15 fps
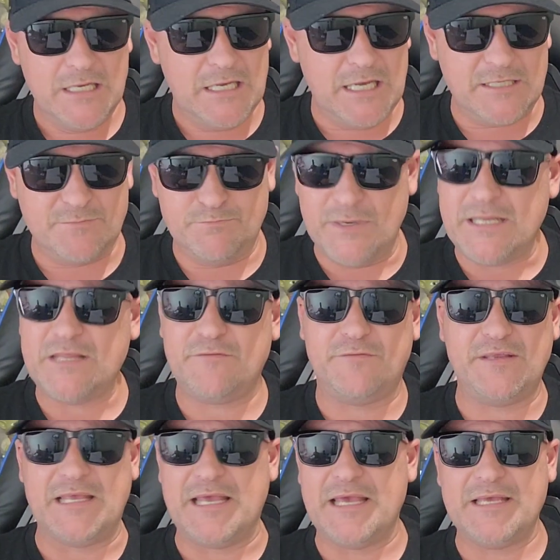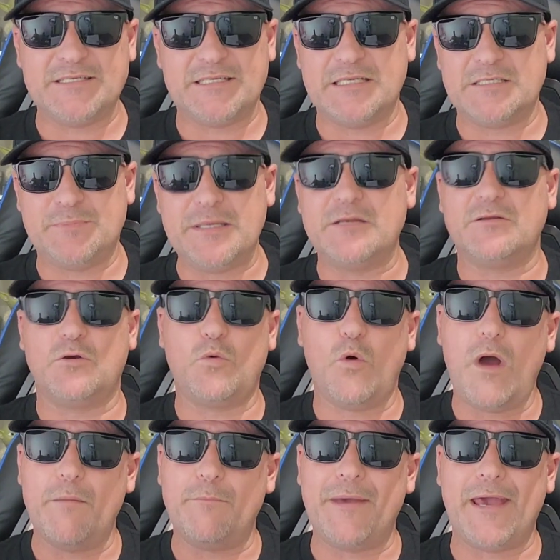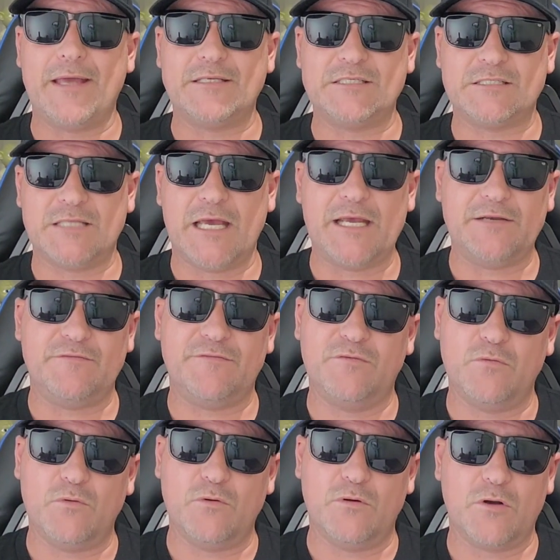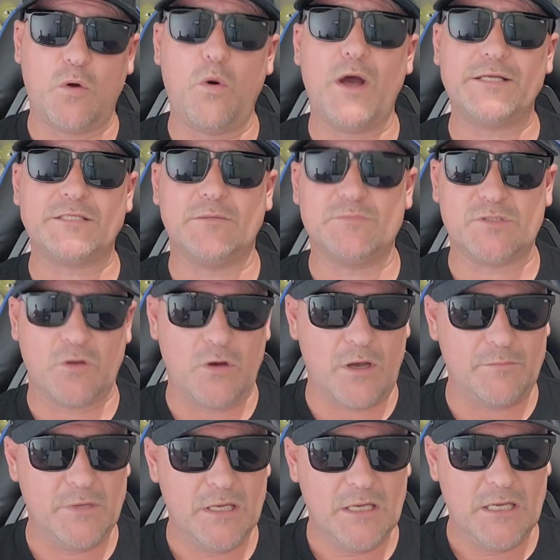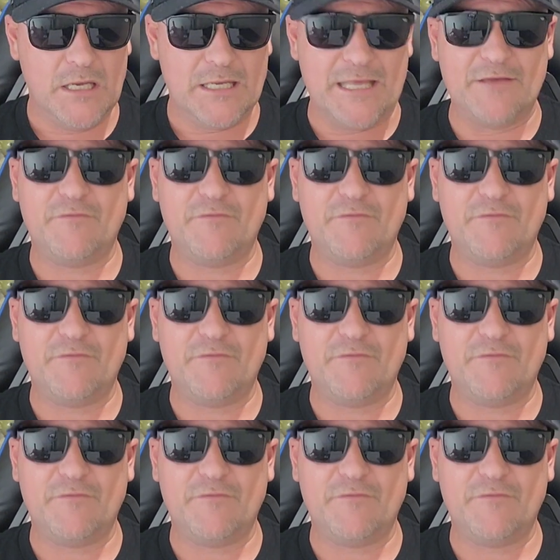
It's been there for years, and it's been in quite bad state for quite some time. They